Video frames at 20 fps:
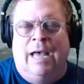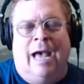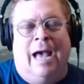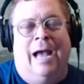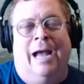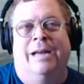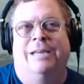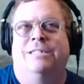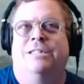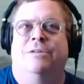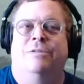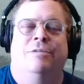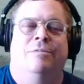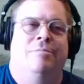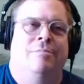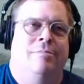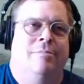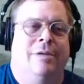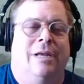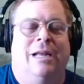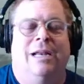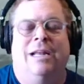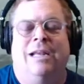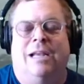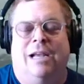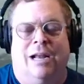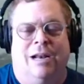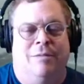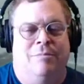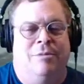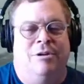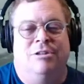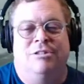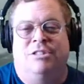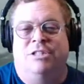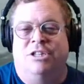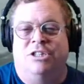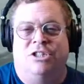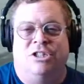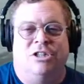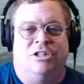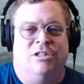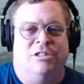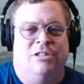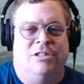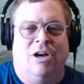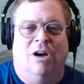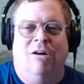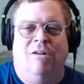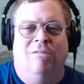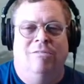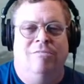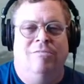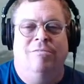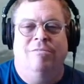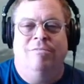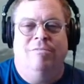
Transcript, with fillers: Actually, with any kind of musician, don't